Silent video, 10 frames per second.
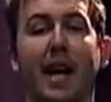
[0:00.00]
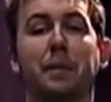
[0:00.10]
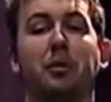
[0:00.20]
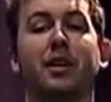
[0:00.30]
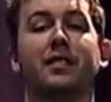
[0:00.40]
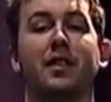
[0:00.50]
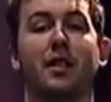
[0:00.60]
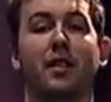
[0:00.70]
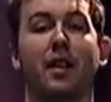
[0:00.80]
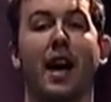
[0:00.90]
April
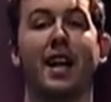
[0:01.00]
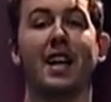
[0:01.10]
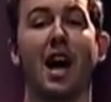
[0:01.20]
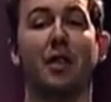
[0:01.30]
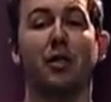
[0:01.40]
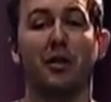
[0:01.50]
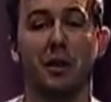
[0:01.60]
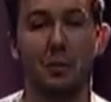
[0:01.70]
18th at 9.30